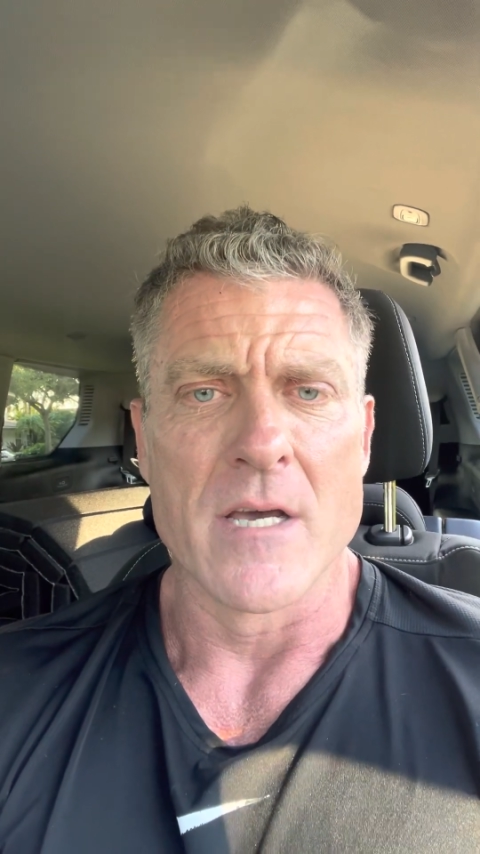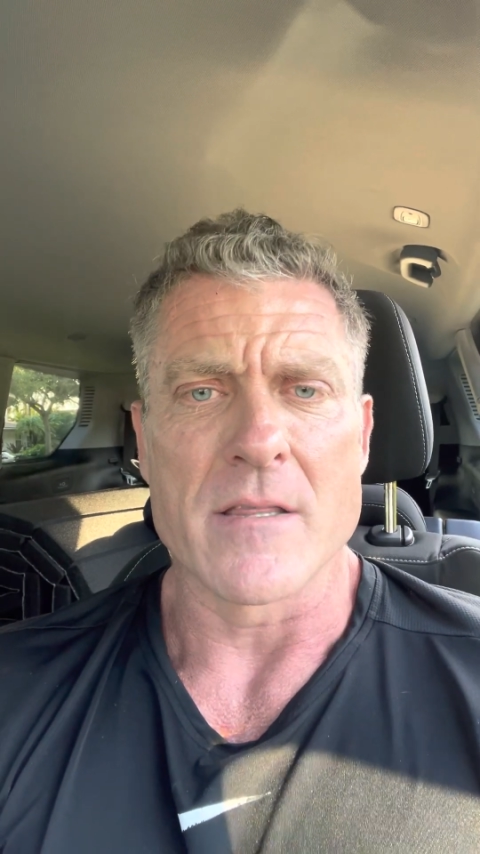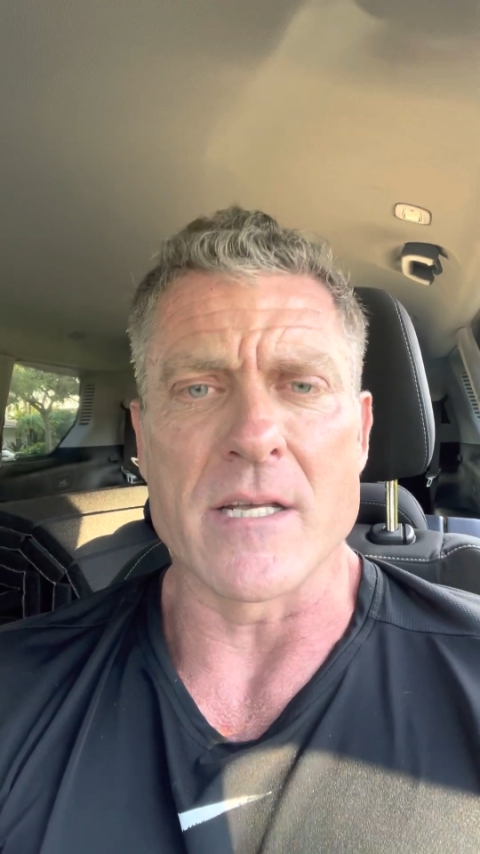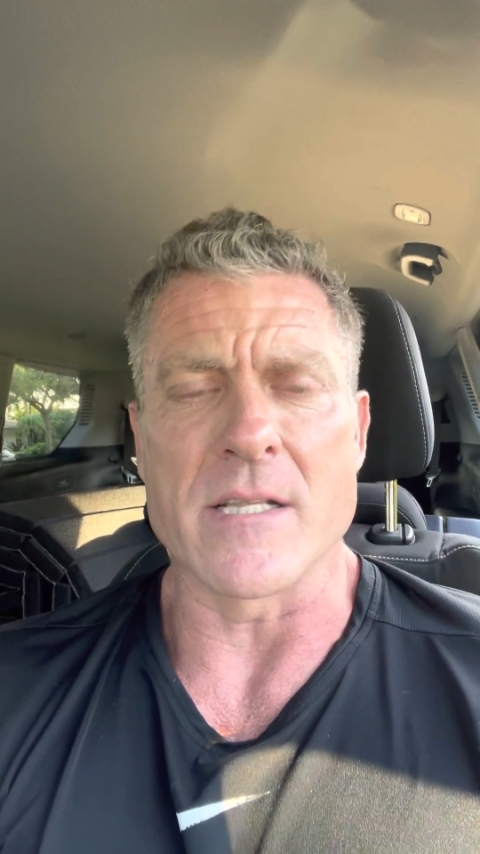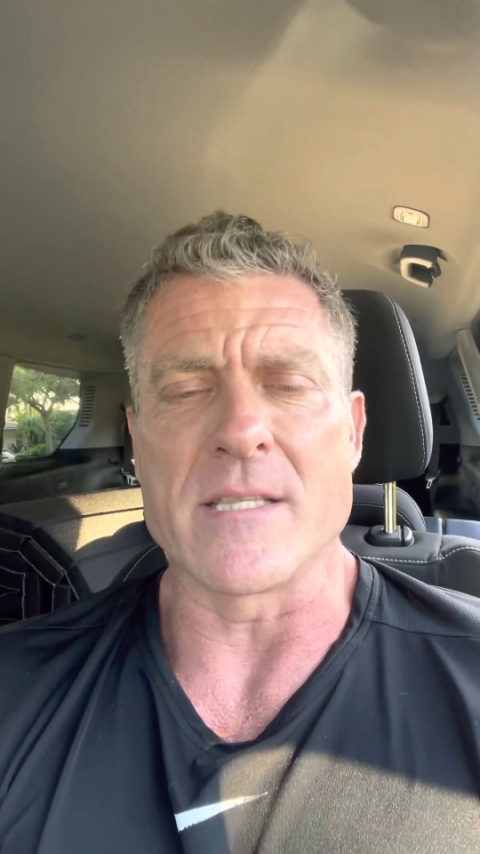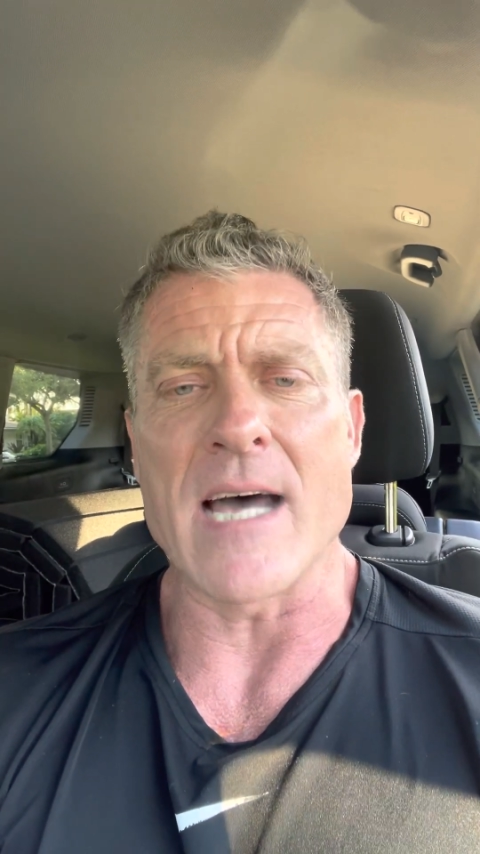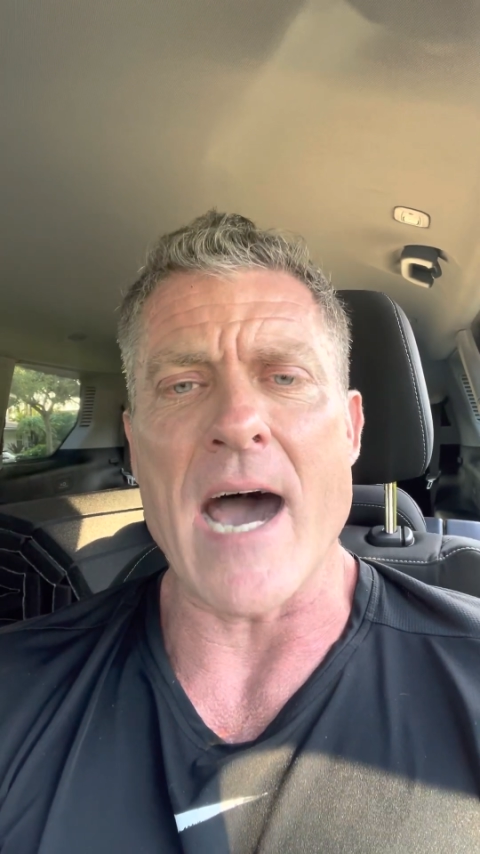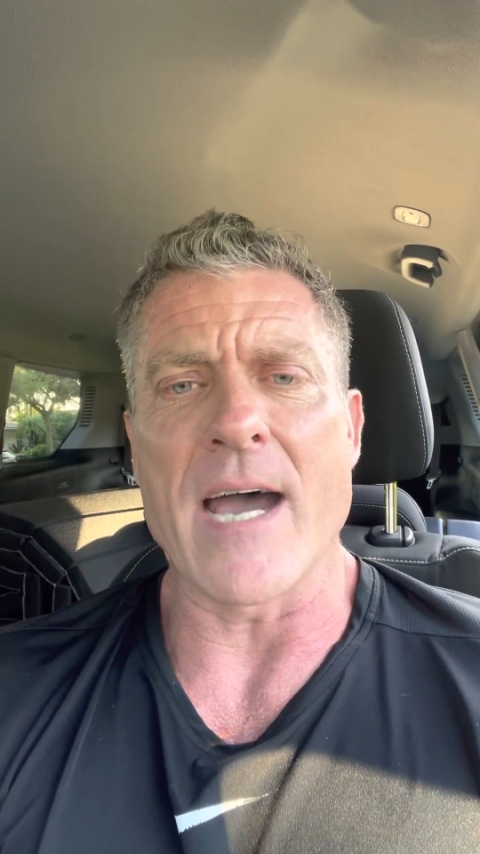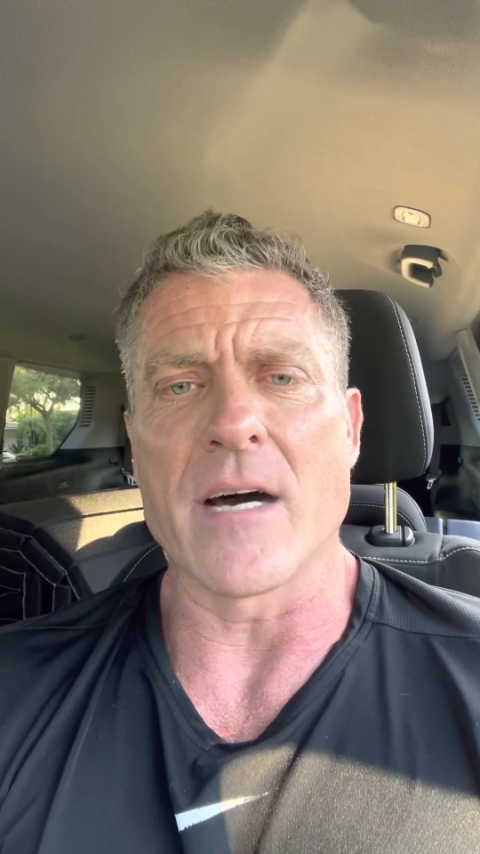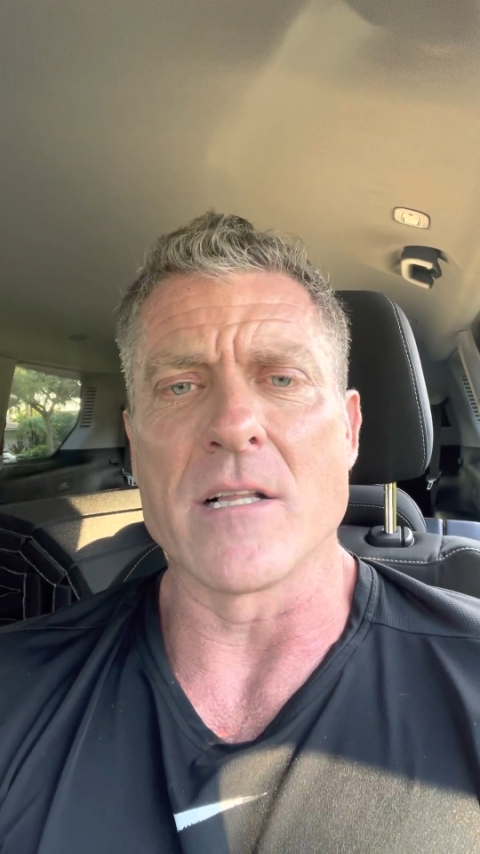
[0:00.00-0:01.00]
The
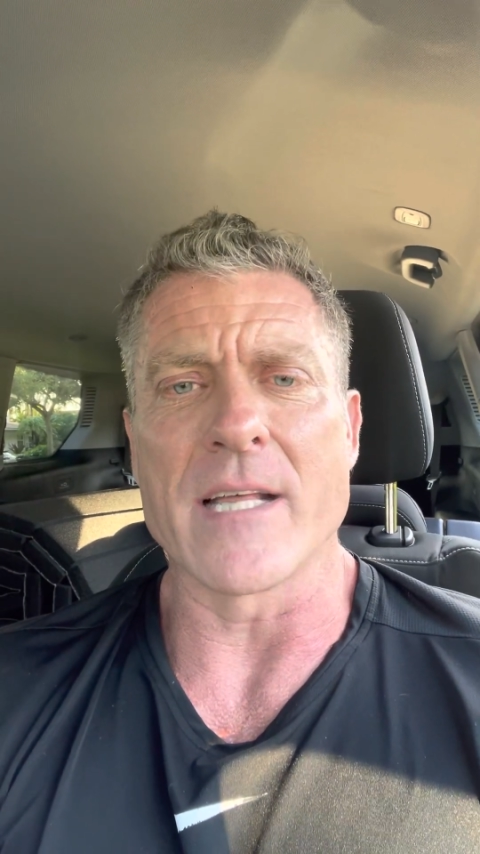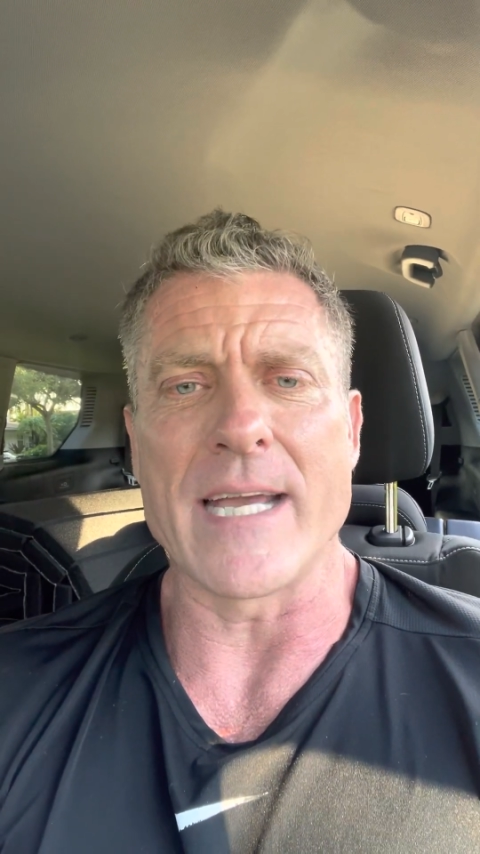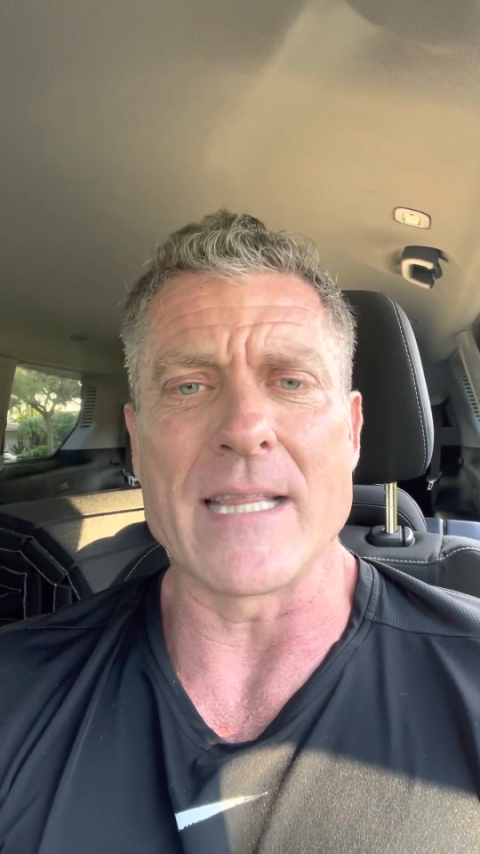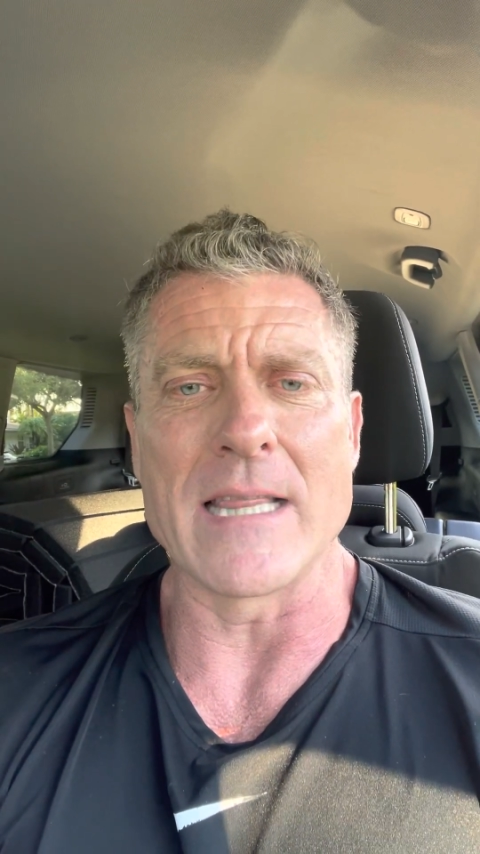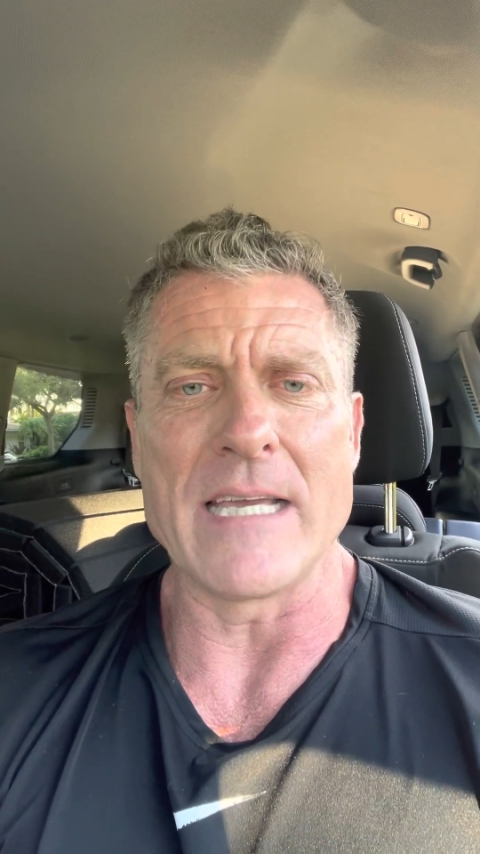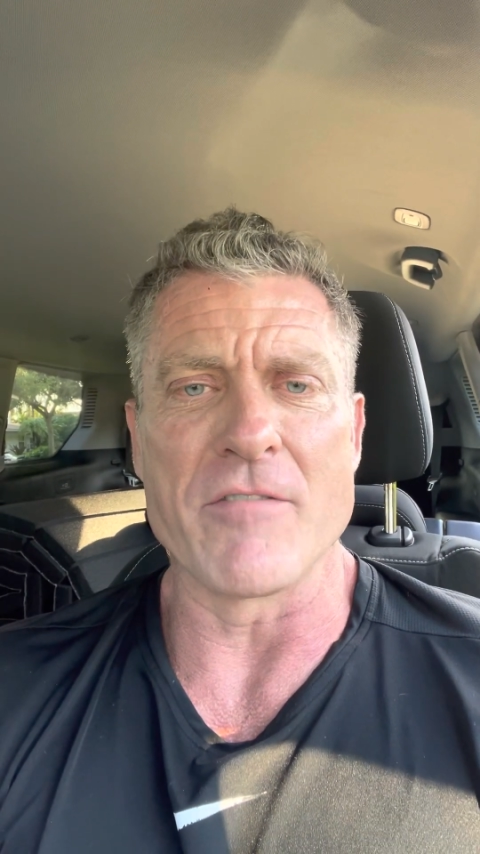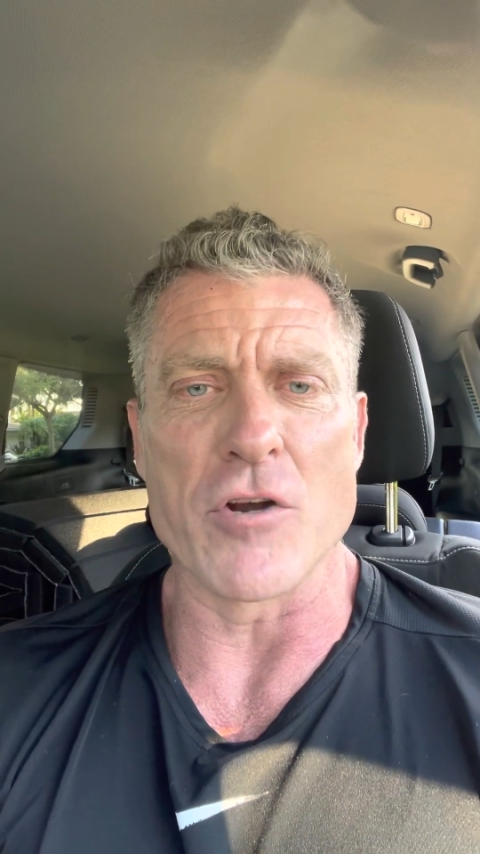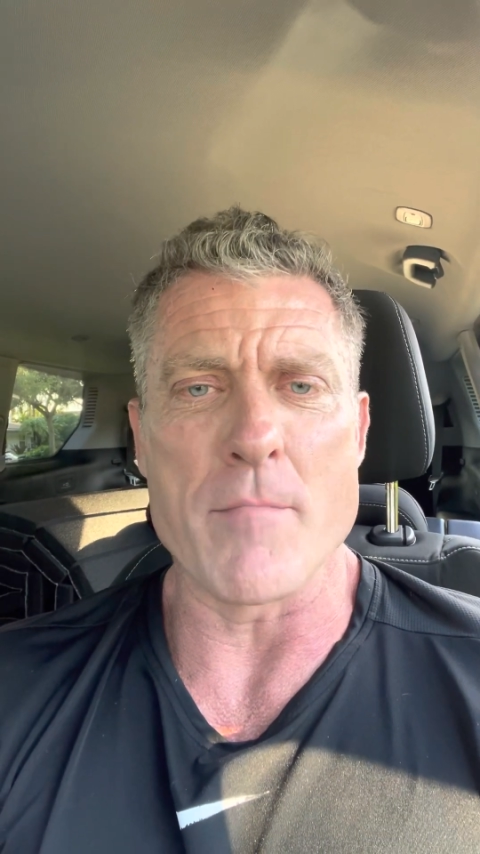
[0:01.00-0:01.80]
dial and lever